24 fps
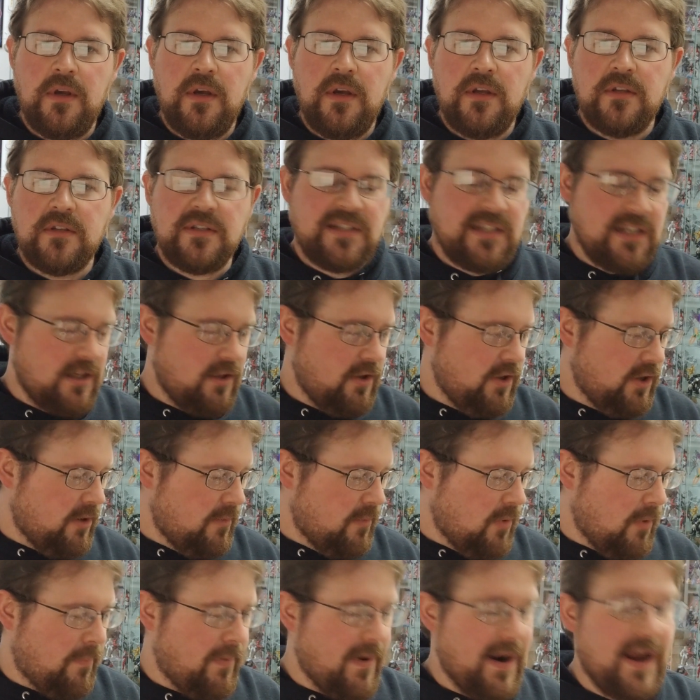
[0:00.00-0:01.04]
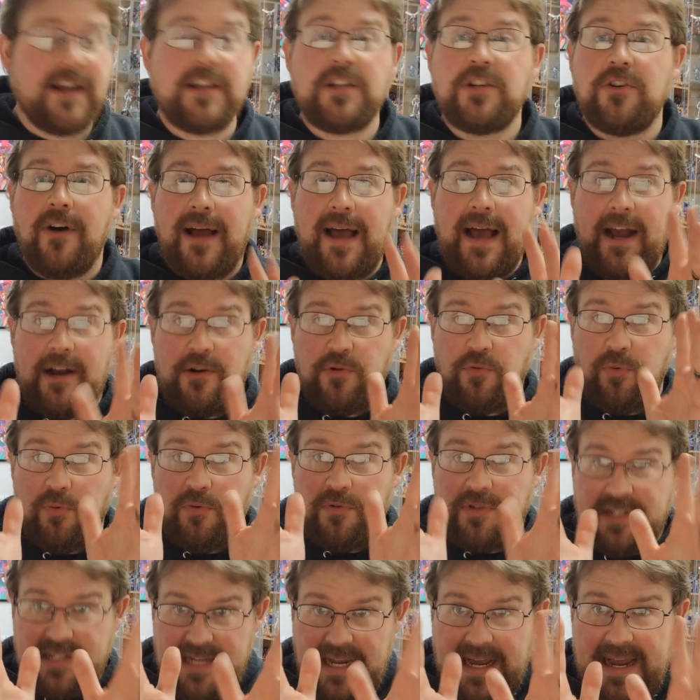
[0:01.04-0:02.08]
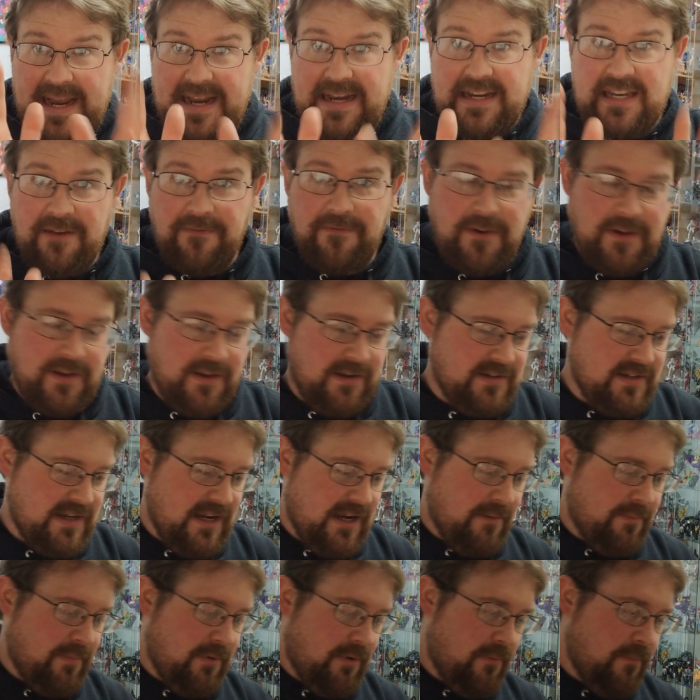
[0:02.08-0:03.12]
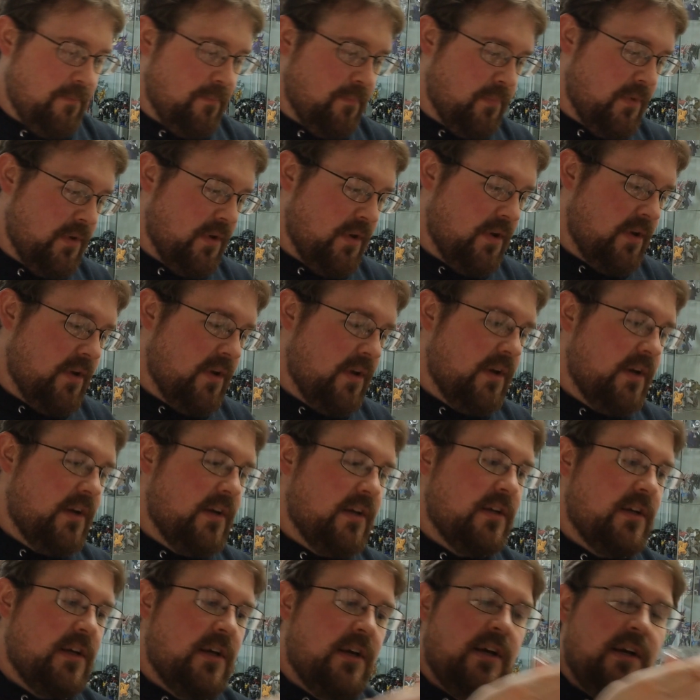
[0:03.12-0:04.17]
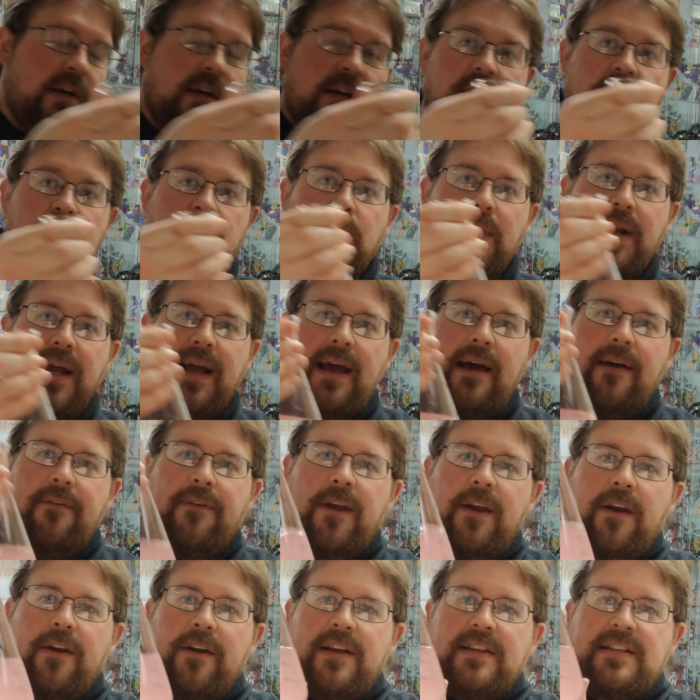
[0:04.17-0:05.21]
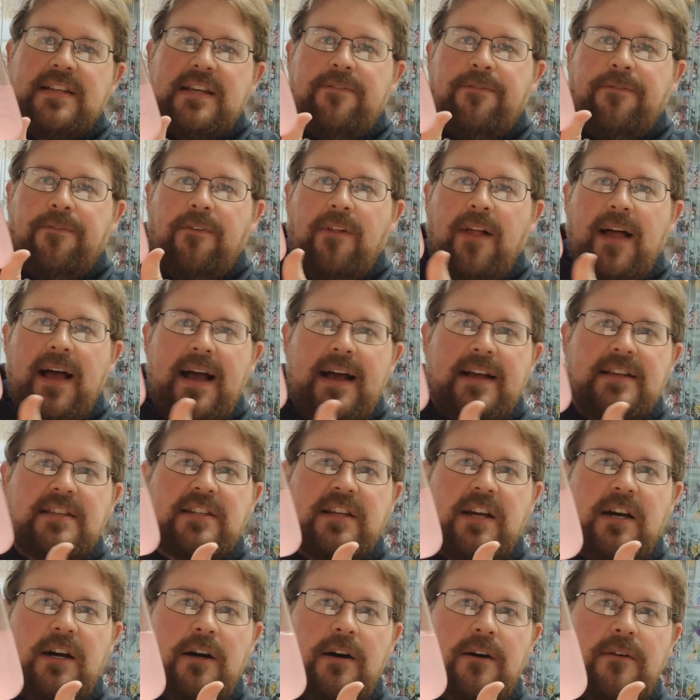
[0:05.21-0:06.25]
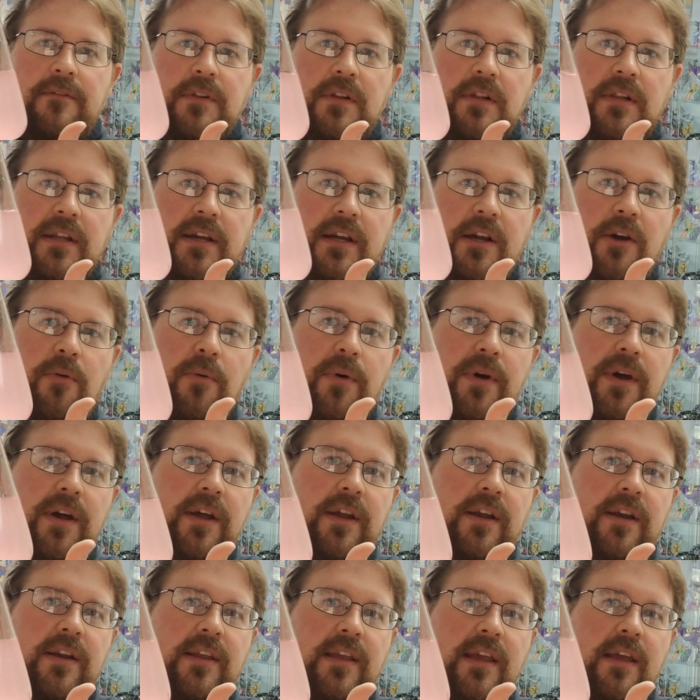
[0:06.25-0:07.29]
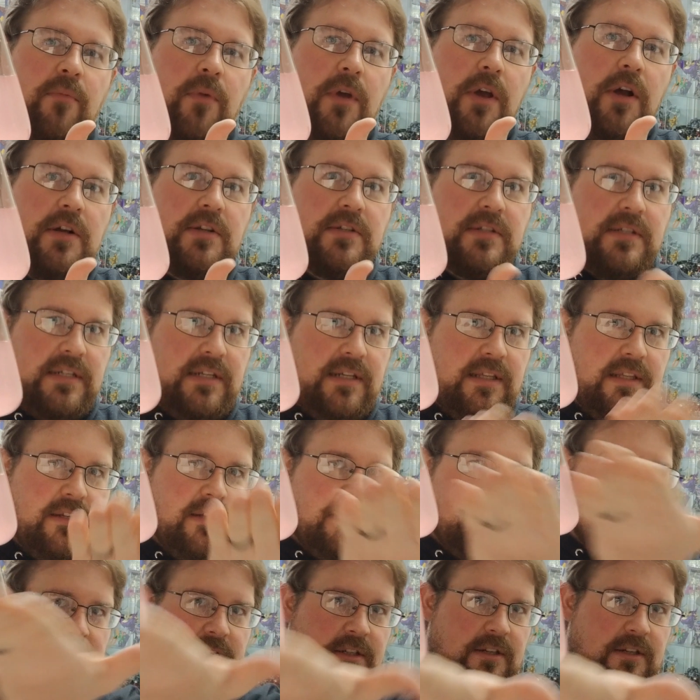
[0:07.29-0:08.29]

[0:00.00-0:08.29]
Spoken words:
So let's take a look at a more practical, actual scientific example. So what I have here is a flask of liquid. Can we all see this?